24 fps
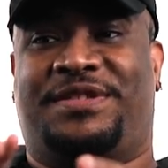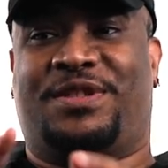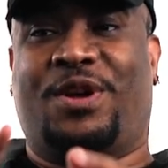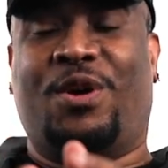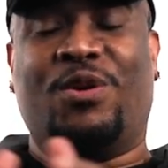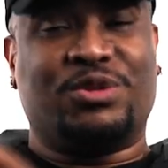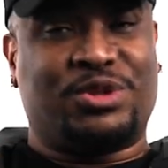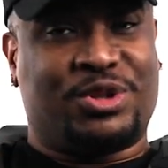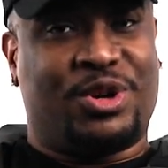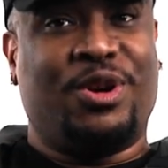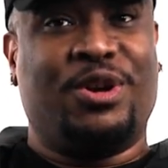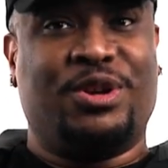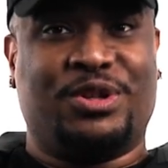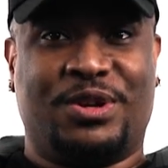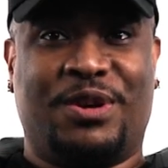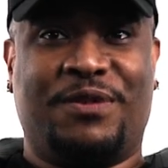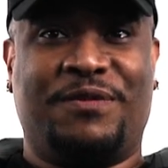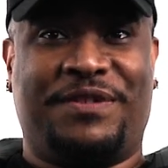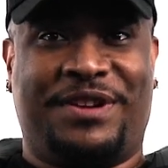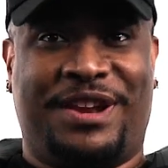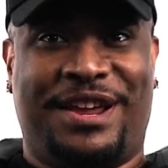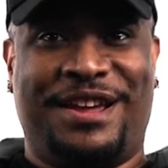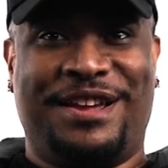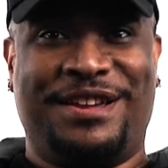those girls
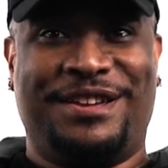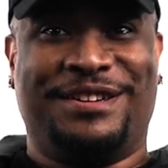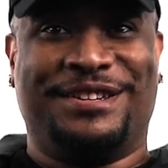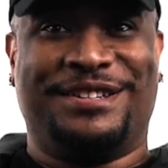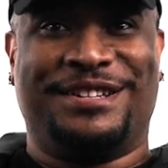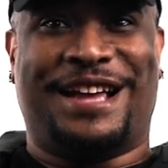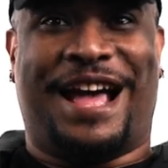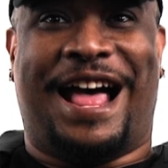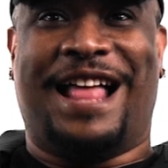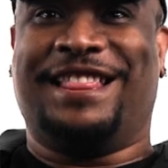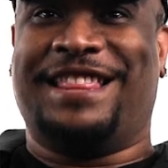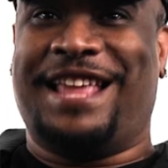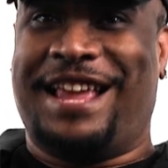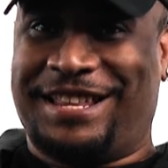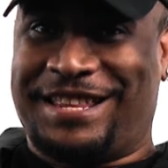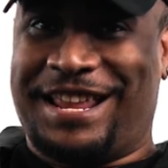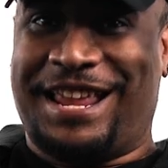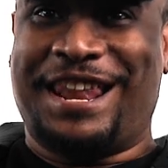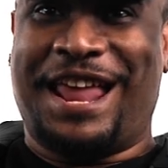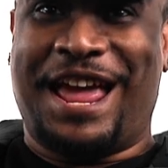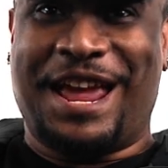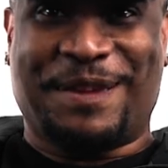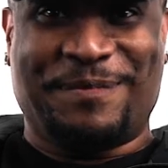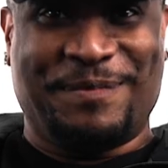over there, I think
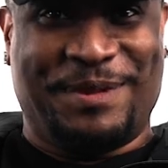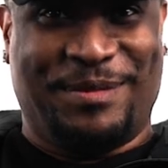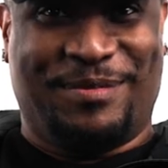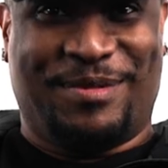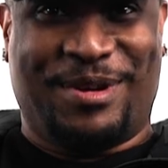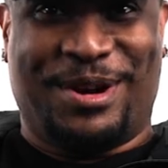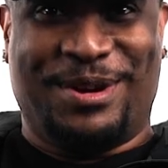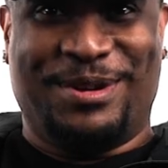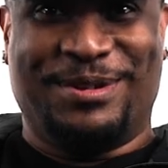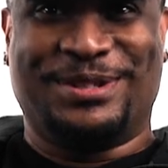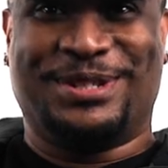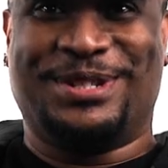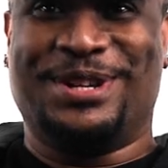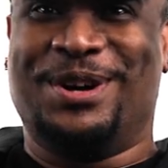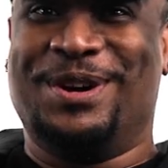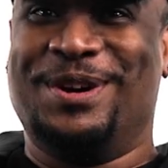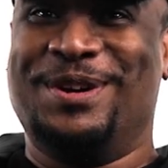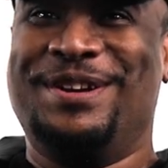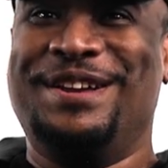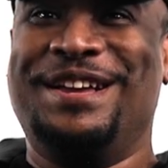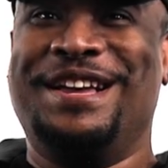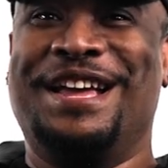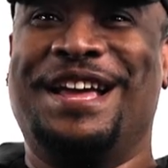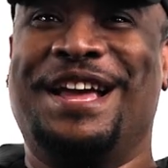they like me, bro.
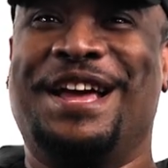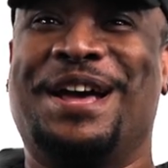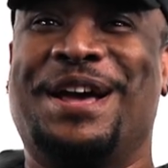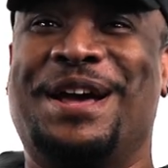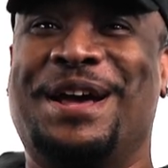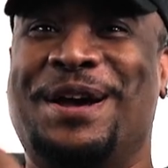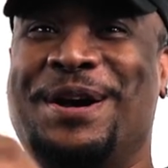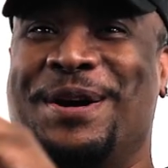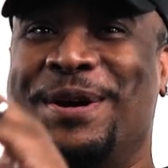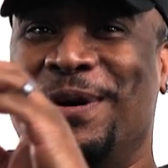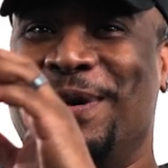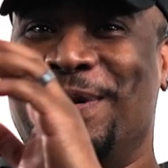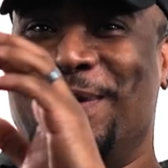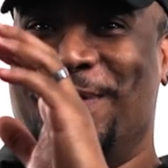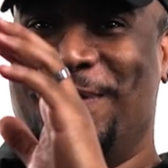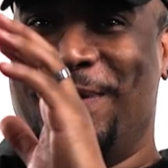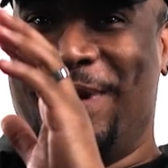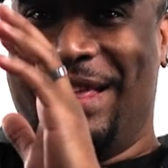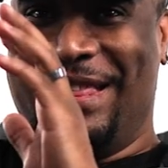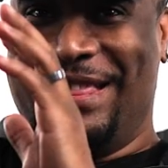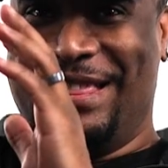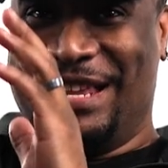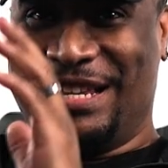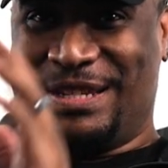So
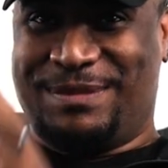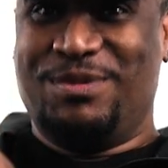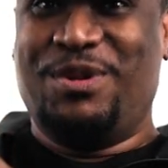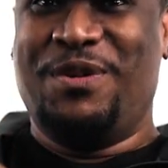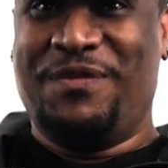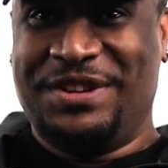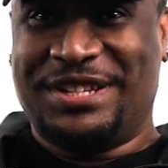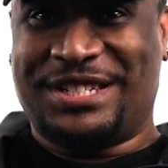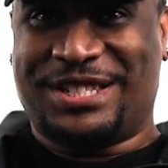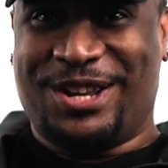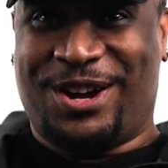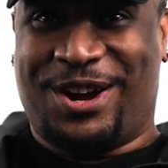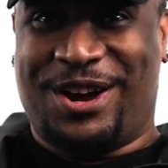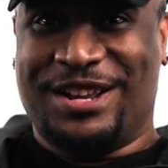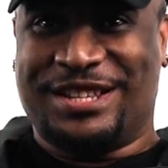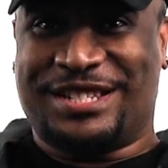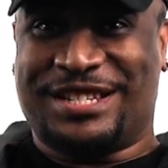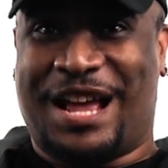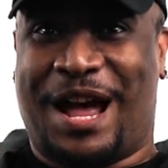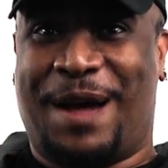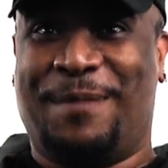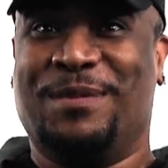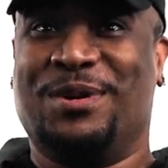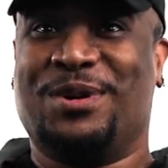when this movie
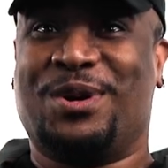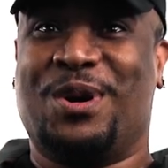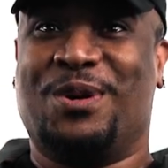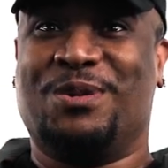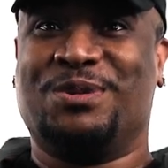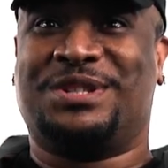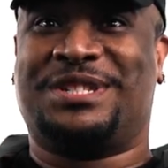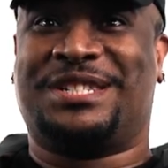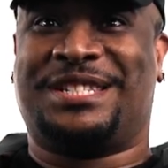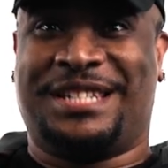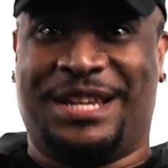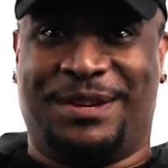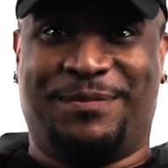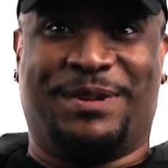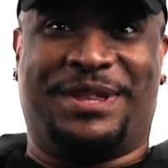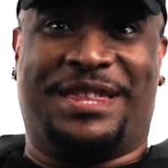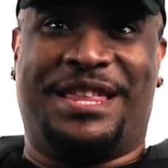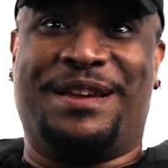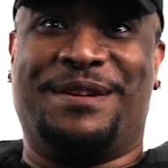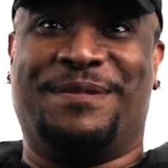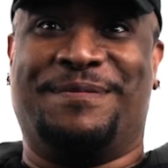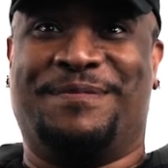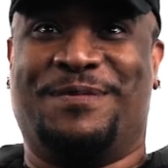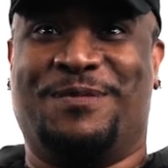starts, I'm going to go sit with
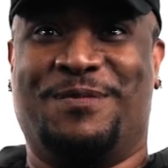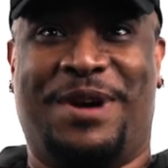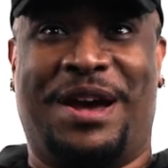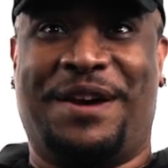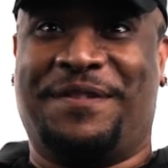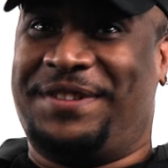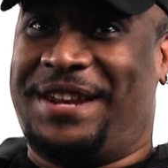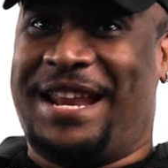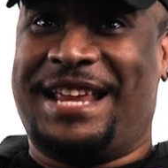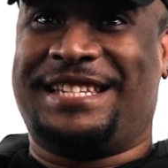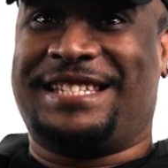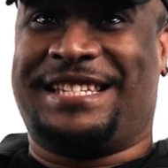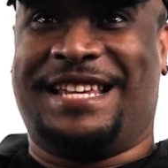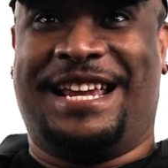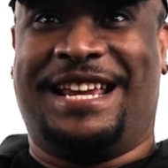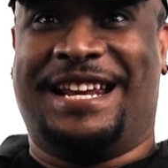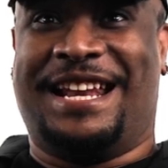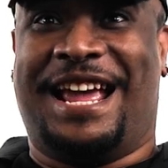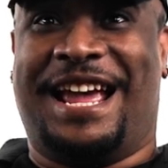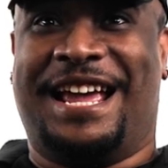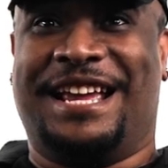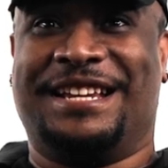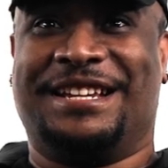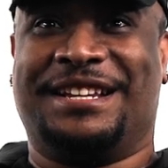them, wherever they
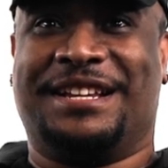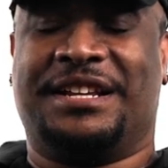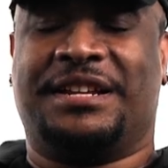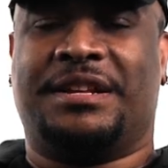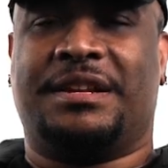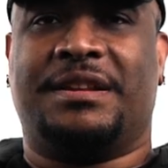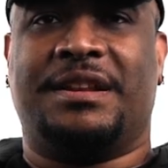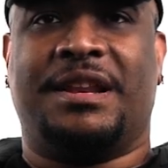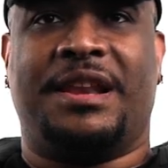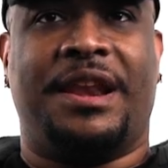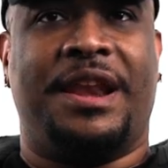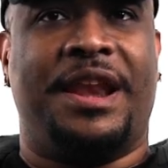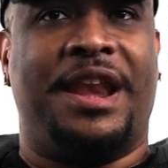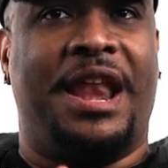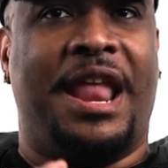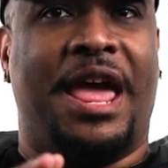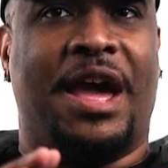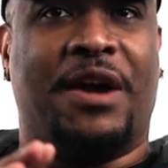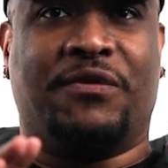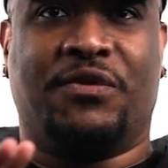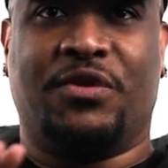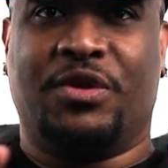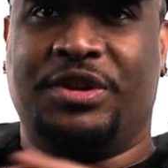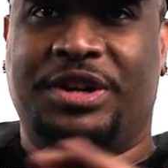sitting at.
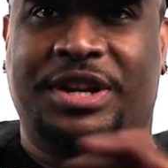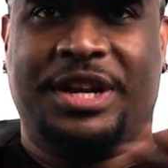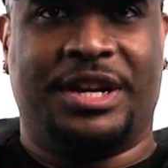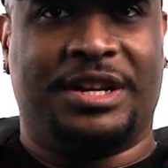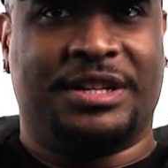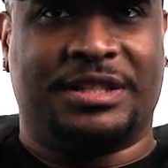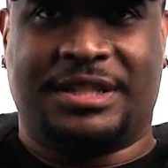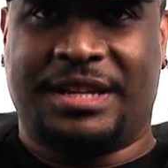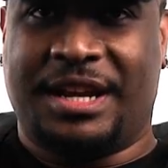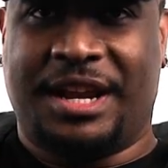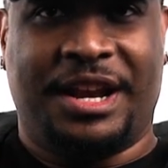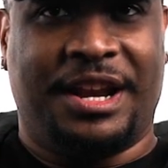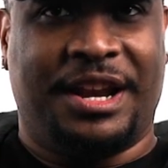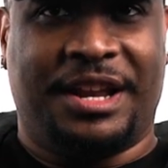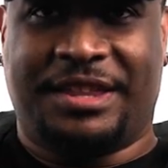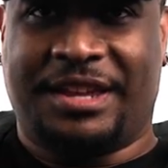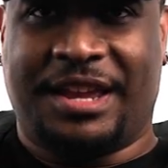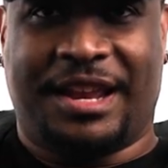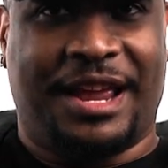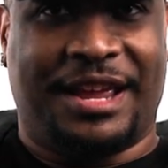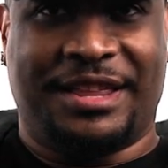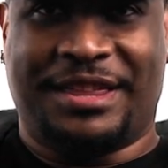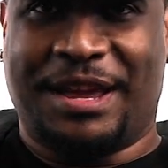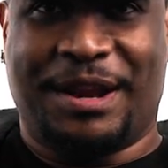Never did or said
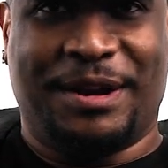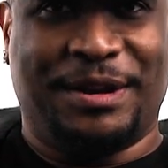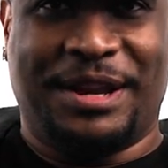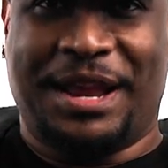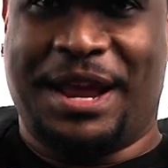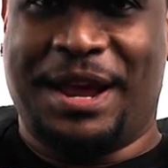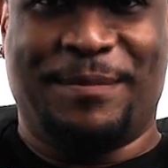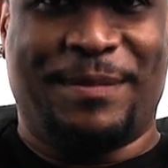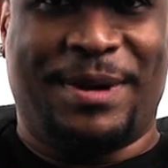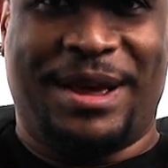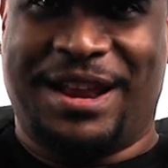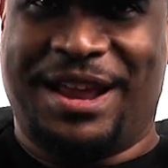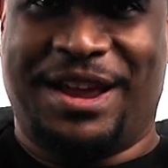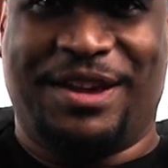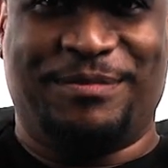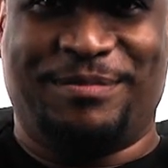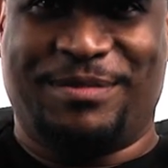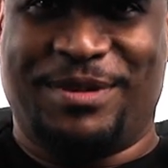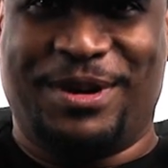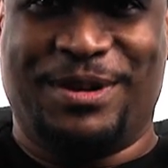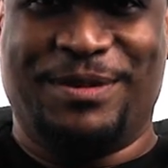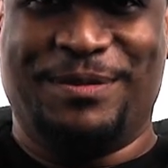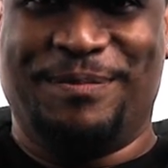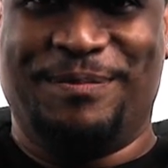anything like that a day in my life,
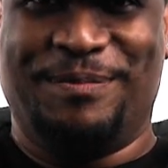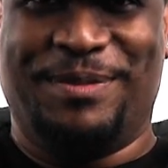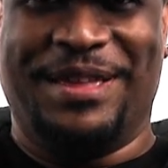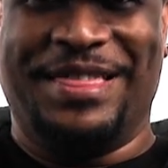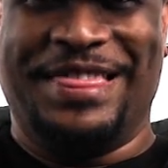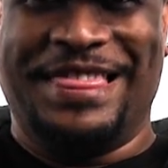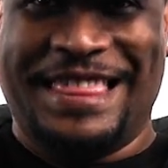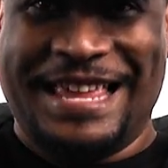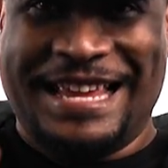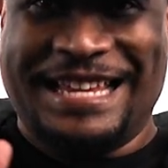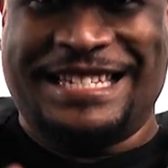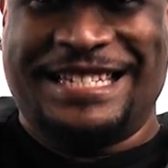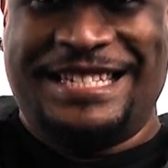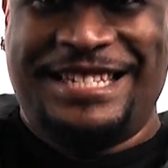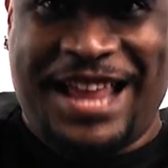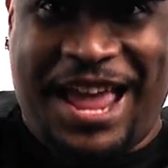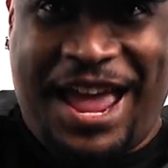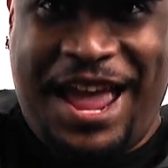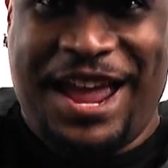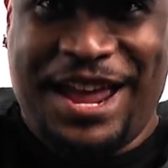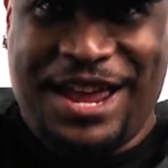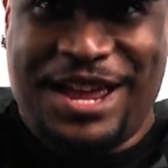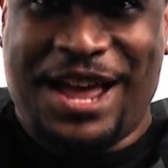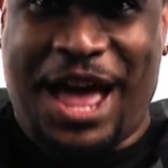bro. But this
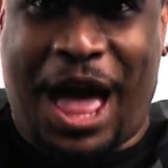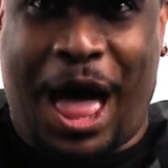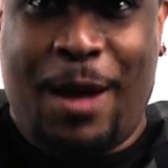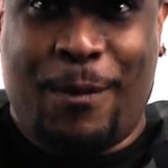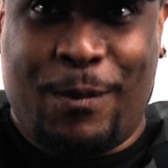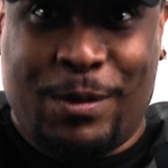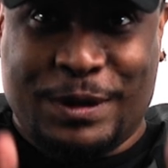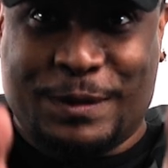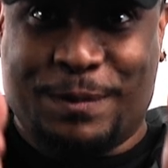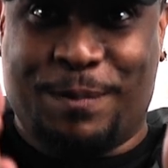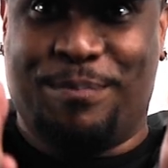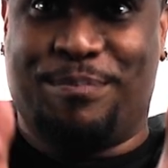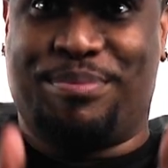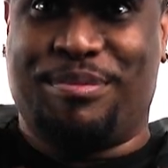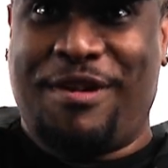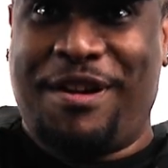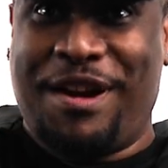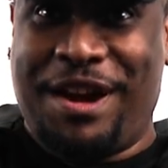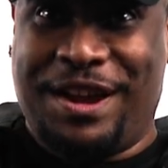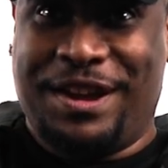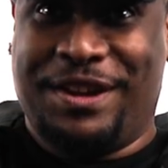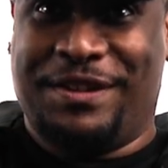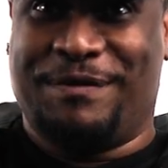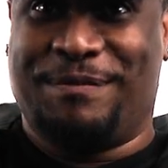day, I was
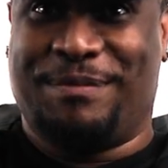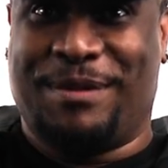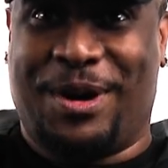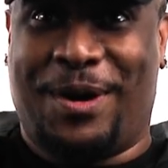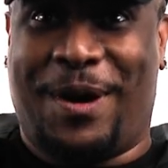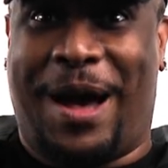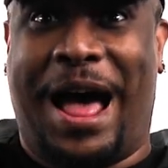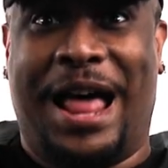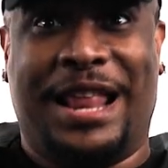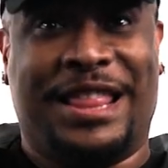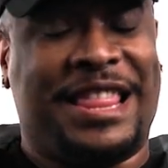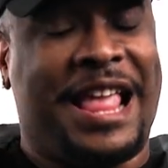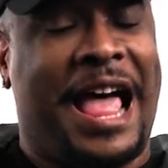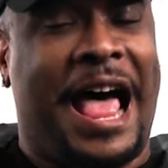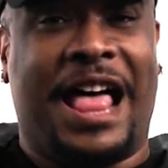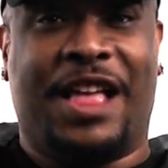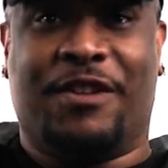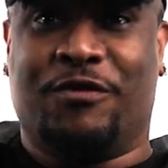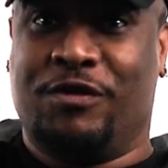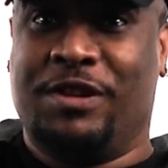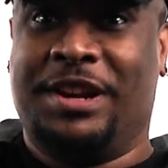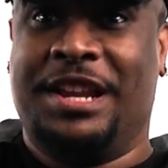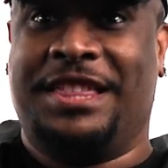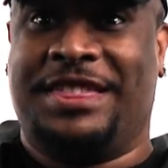brave, bro. I
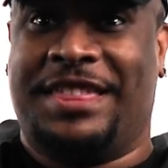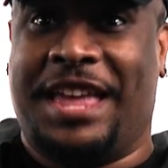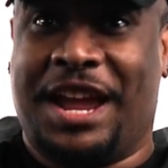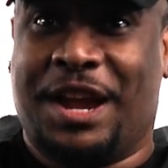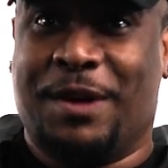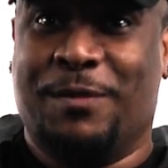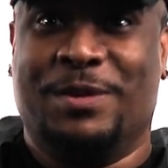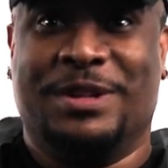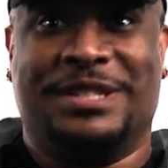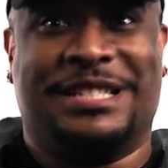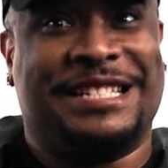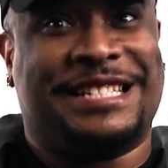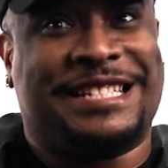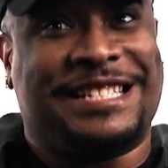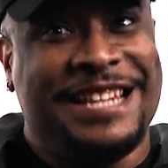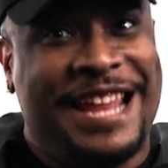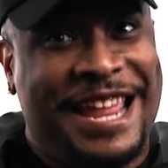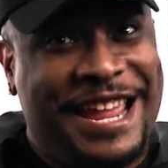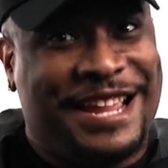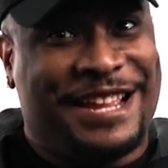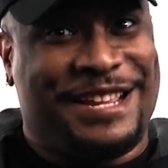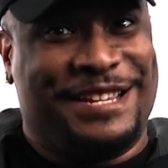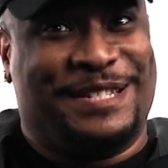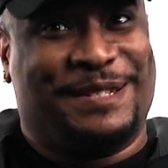really think it was the
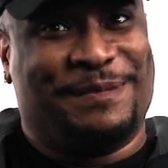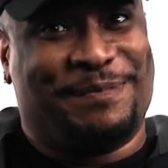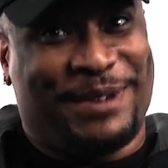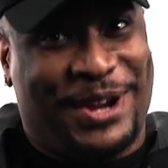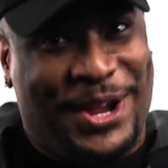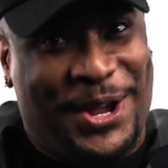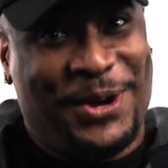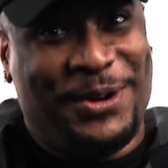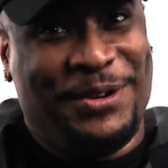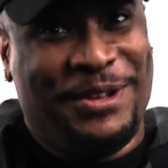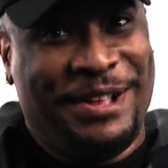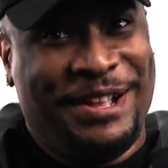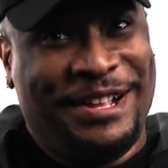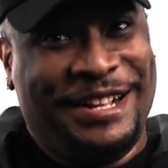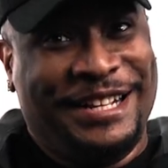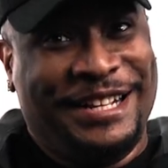sneakers, bro.